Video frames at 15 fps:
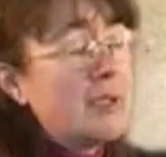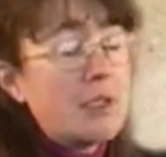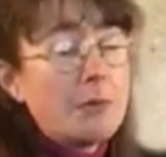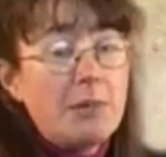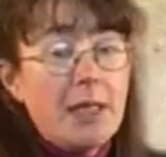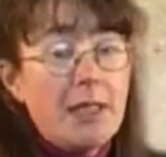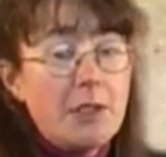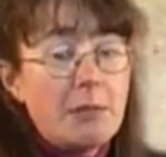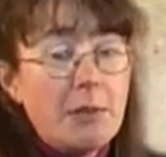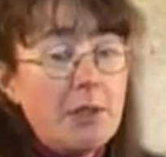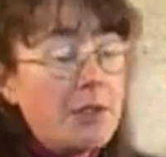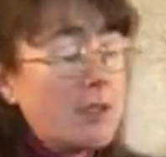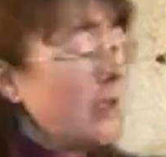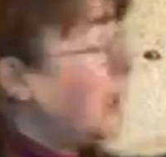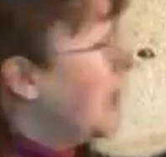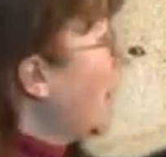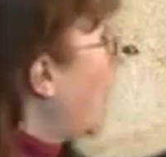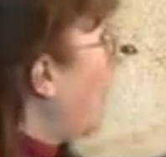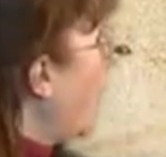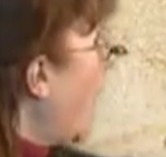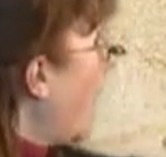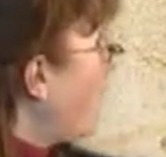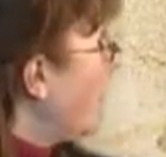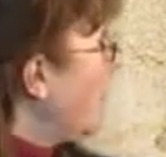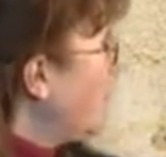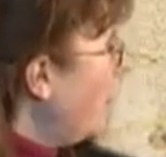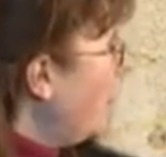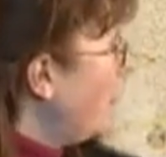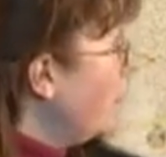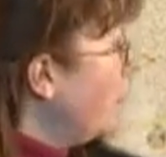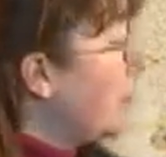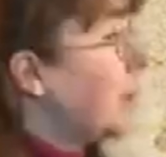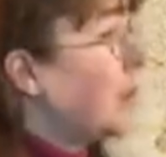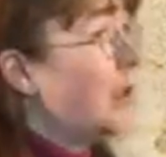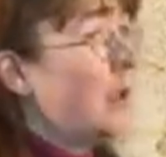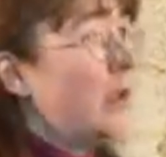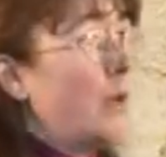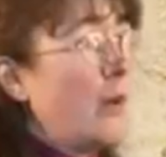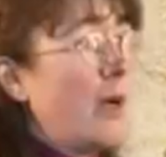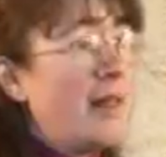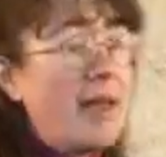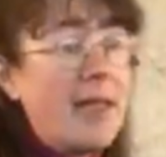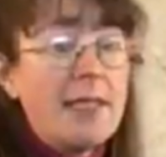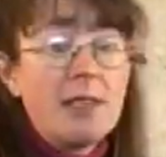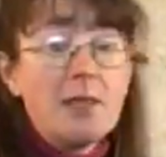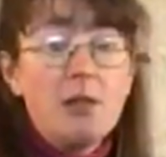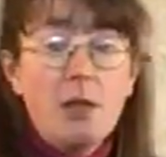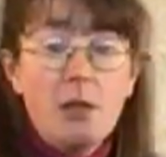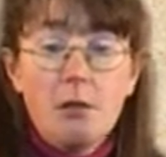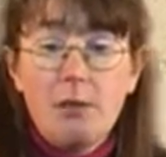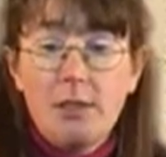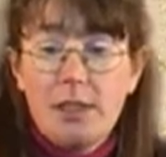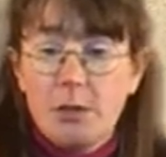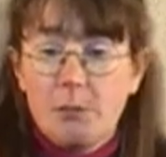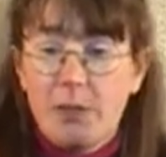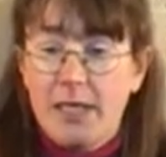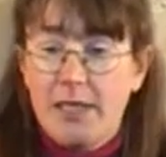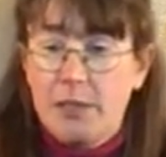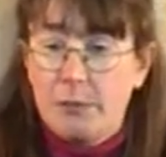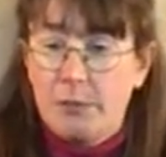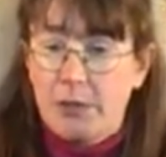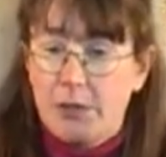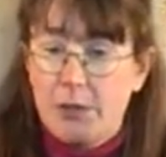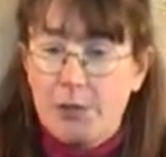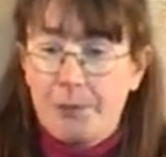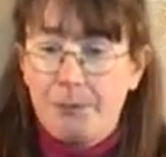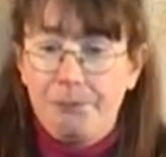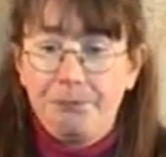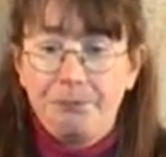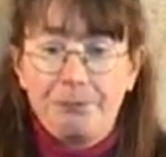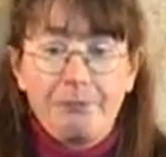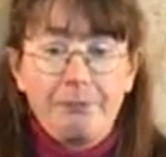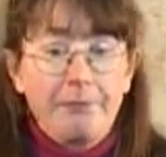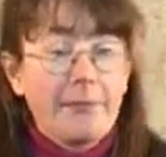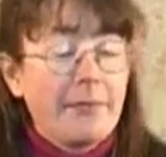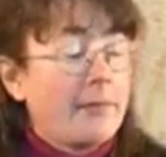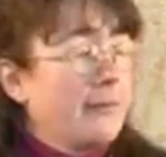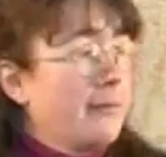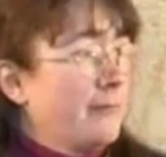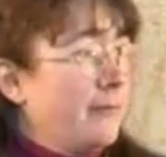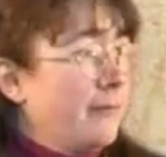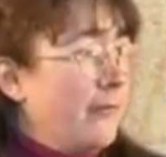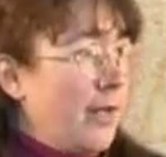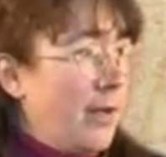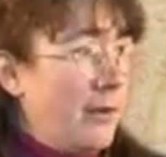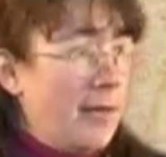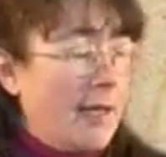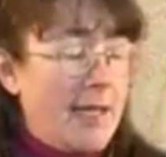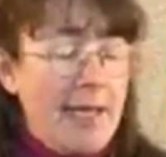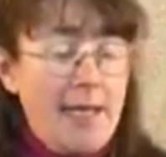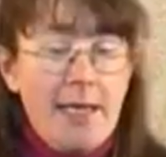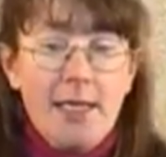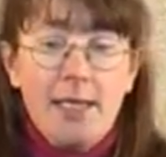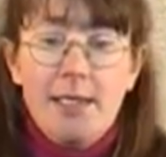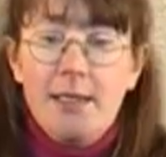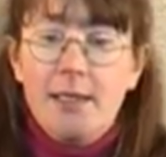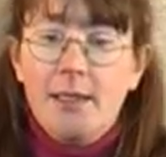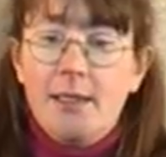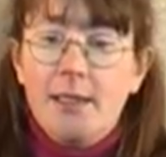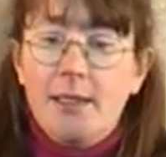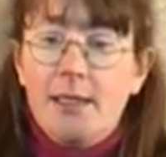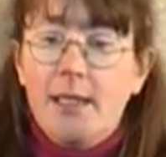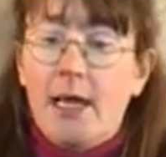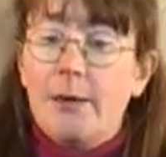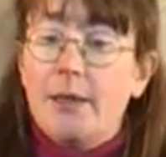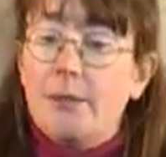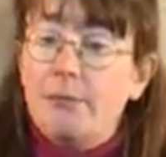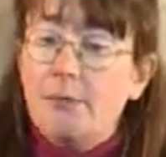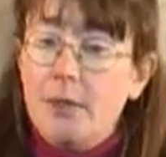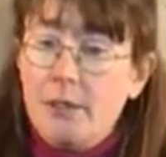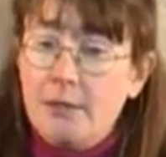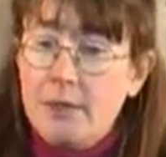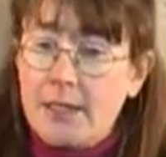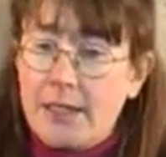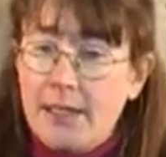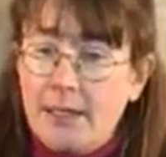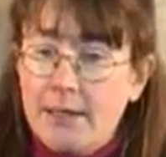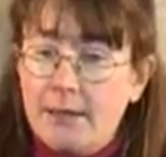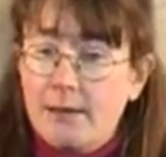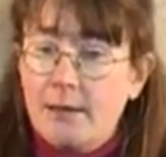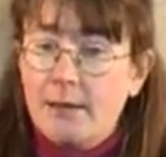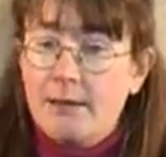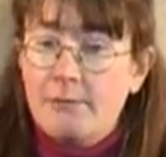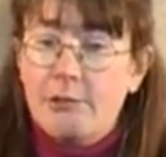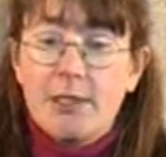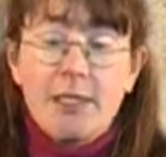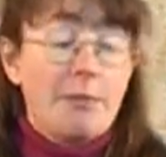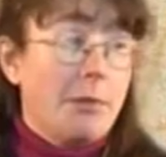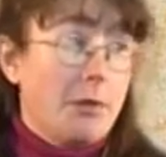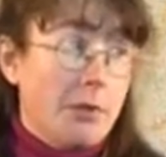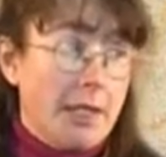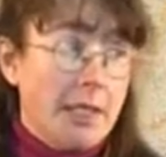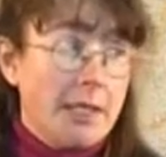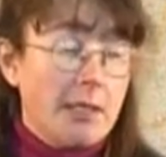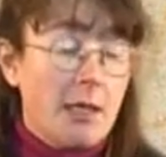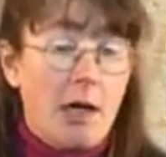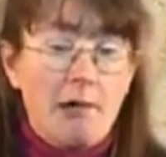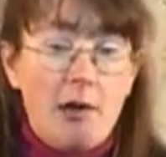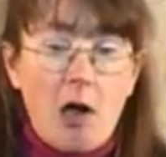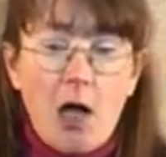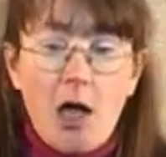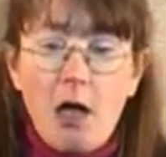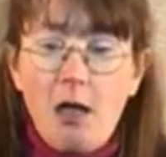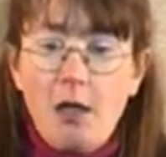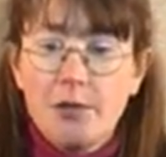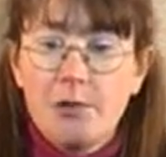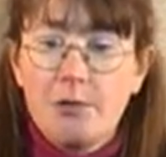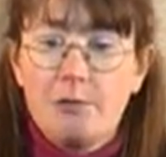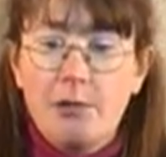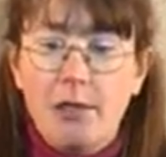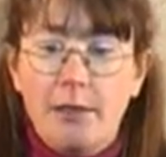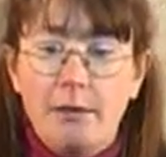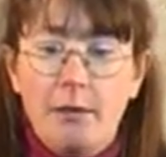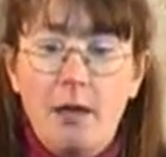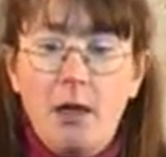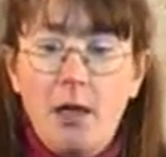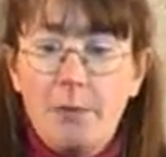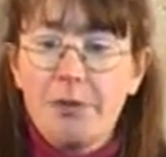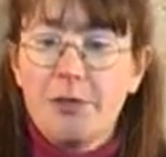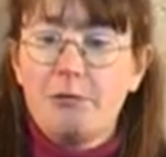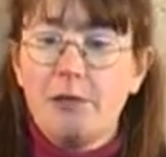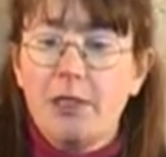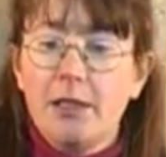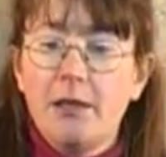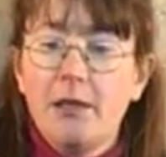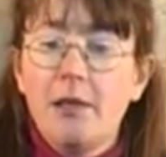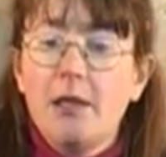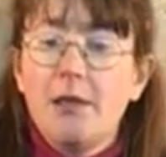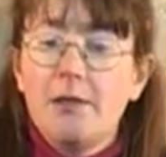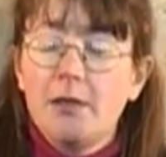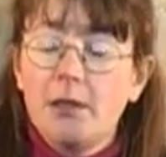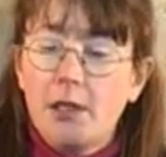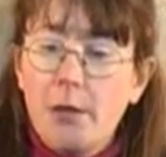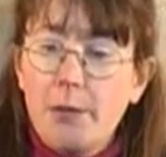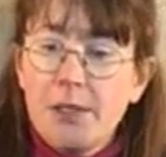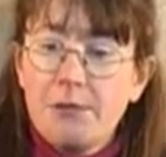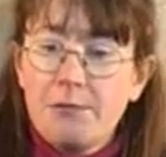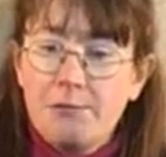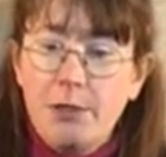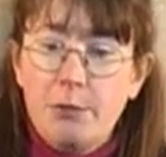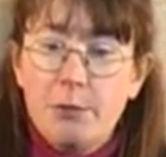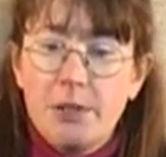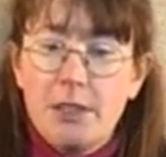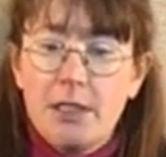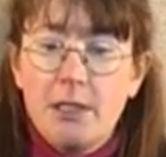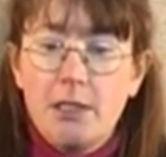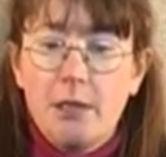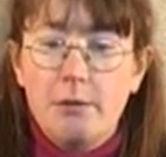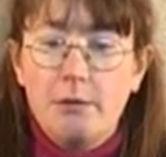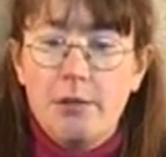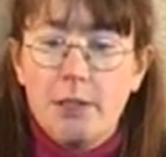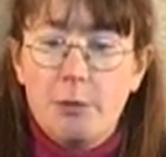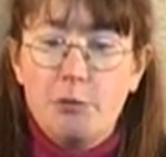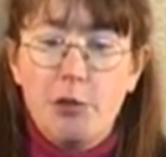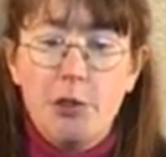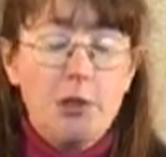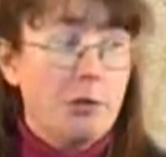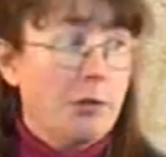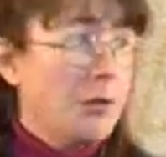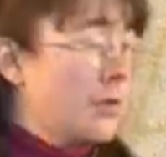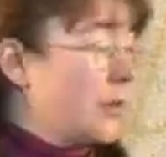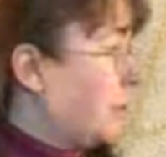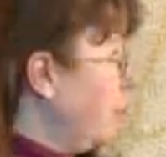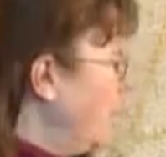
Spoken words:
displacement, and we have a node where there is no displacement. Okay? Now, in music, for example, on a guitar or a harp string, the lowest frequency note that is produced,